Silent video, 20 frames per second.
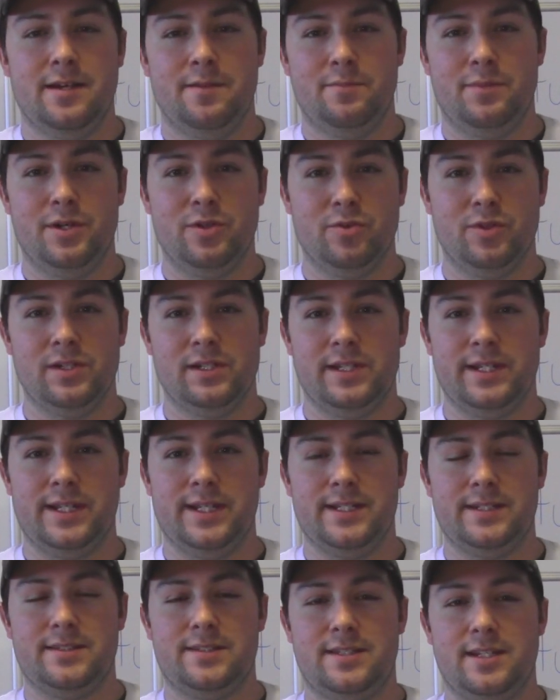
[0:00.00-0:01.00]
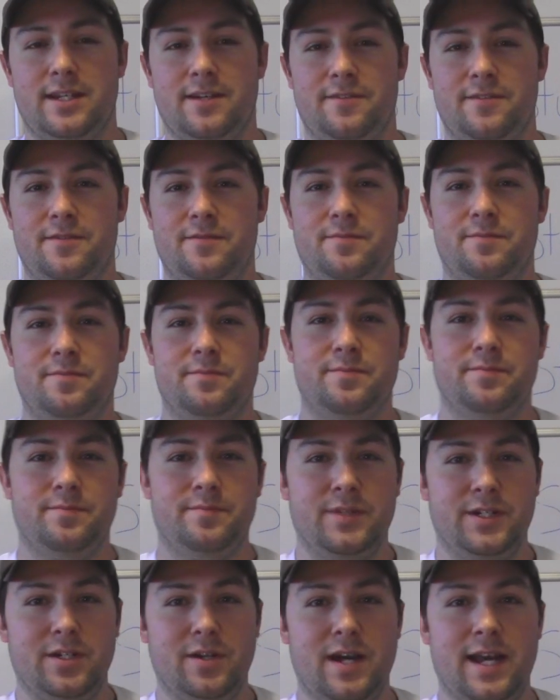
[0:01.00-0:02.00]
really, it
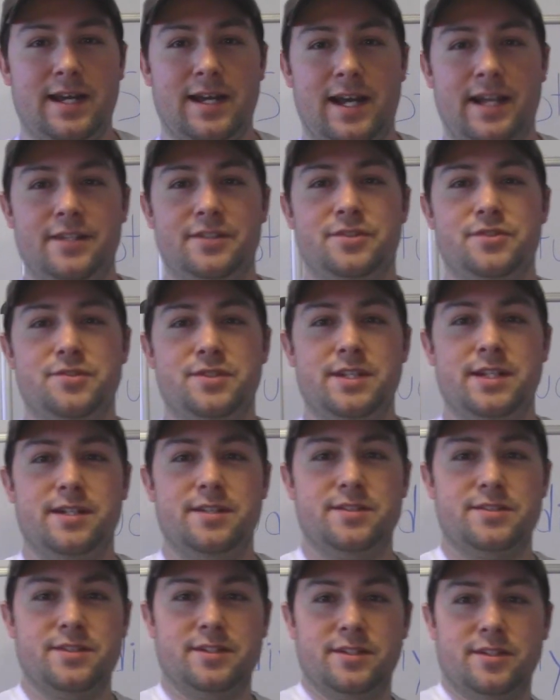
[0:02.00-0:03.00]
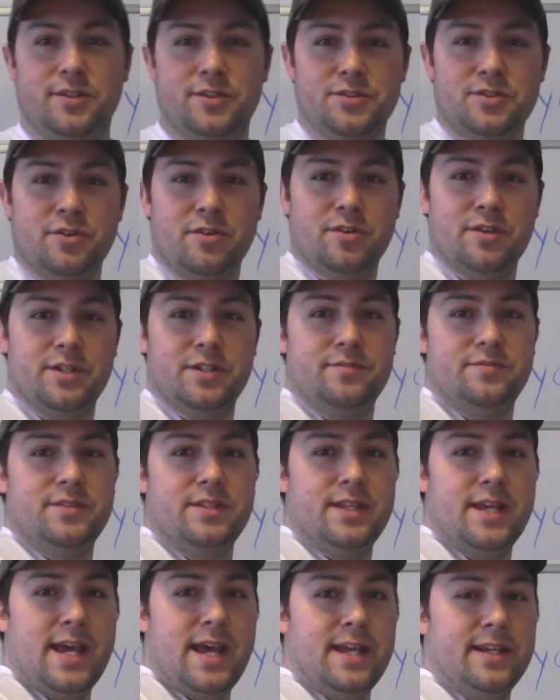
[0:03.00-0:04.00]
I do see it as an alternative
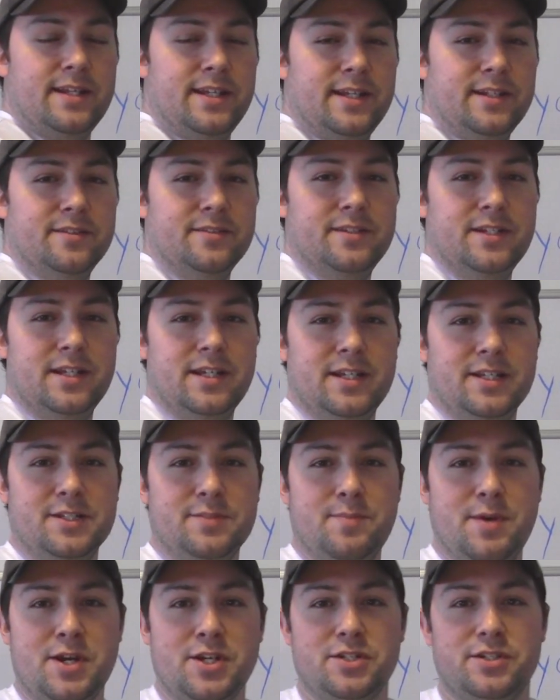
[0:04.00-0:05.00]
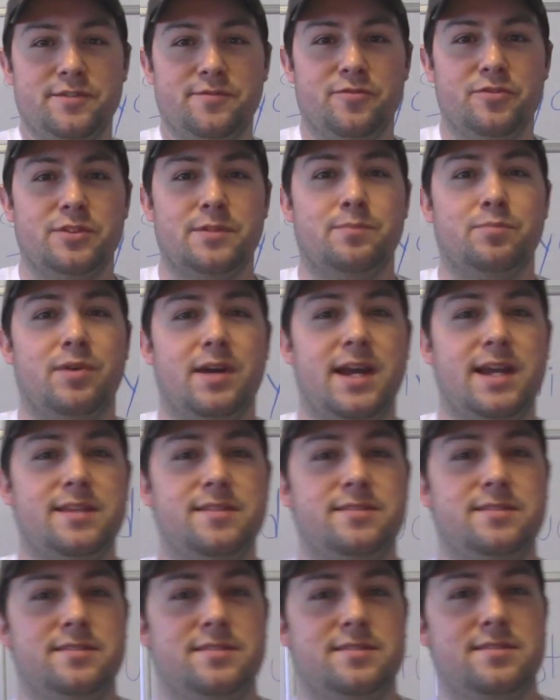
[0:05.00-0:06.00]
to that, and especially for the
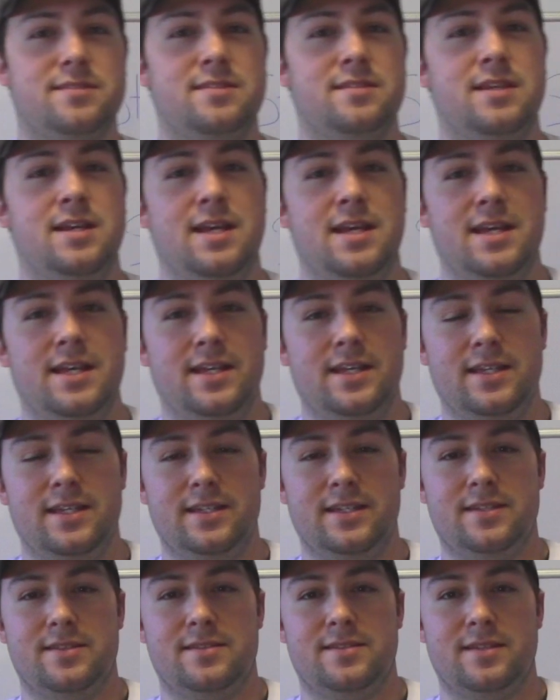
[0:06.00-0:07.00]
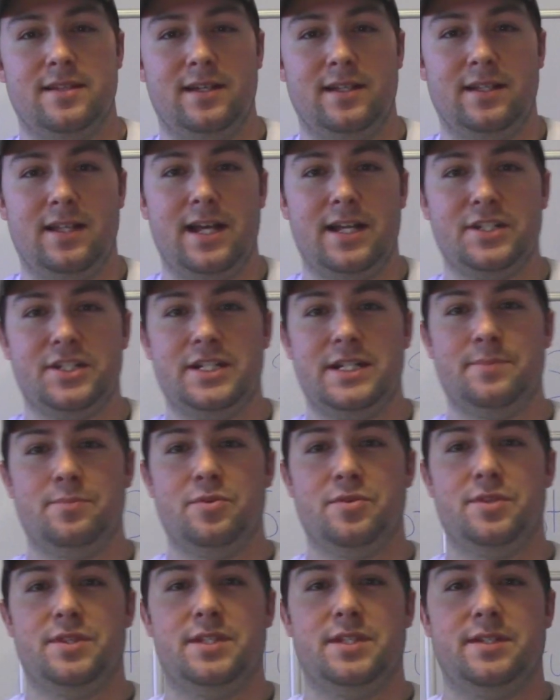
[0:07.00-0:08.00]
price, it's a lot
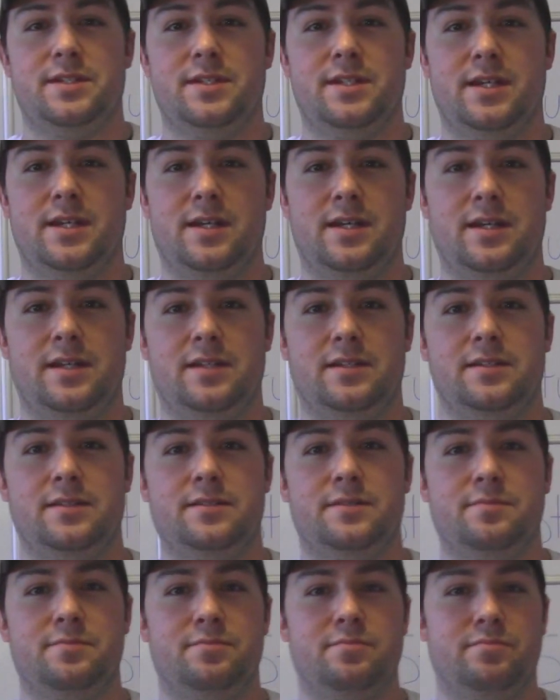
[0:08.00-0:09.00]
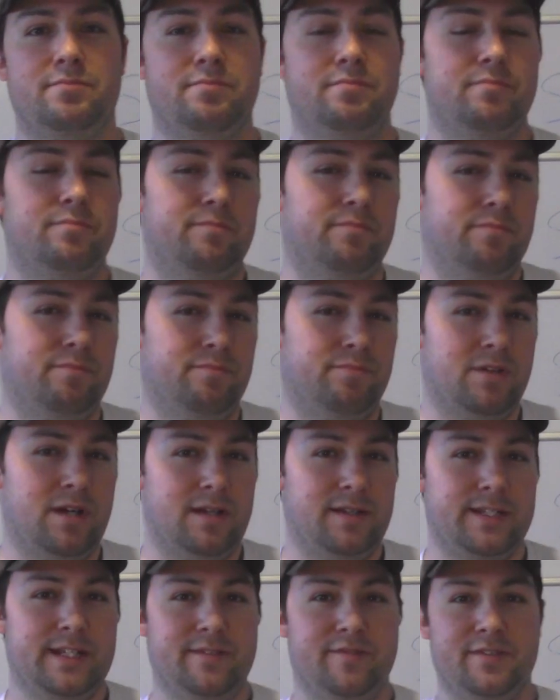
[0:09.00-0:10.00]
cheaper than
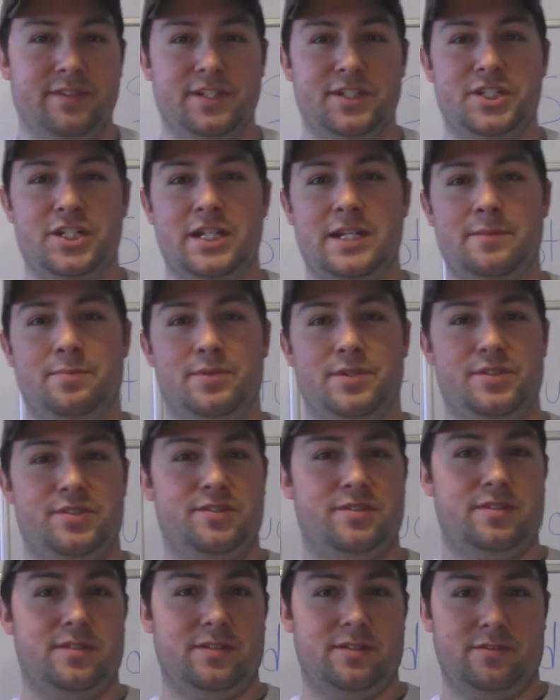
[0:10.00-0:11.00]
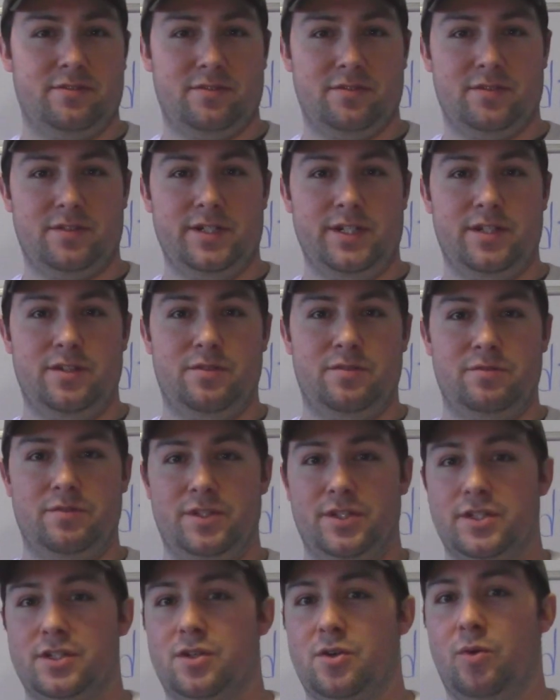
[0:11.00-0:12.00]
probably even the cheapest
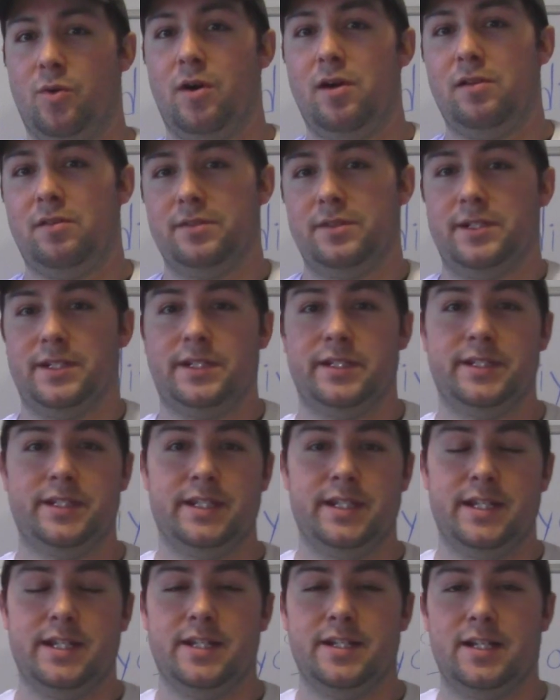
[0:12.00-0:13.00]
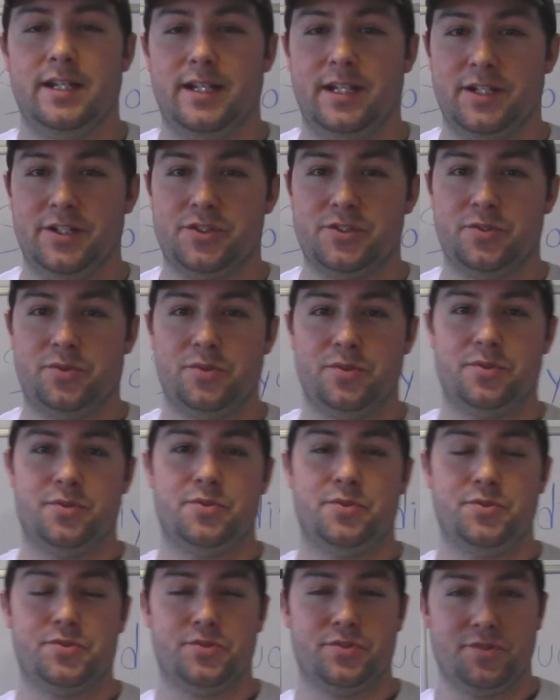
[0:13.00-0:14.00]
good quality shoulder
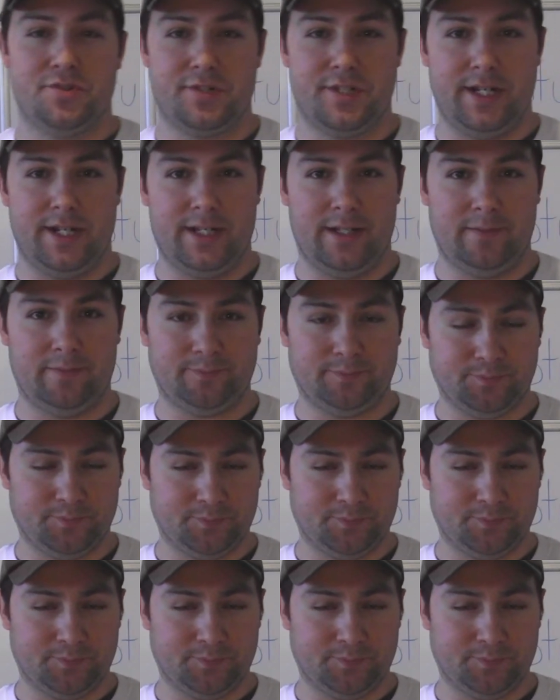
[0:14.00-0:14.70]
holster setup.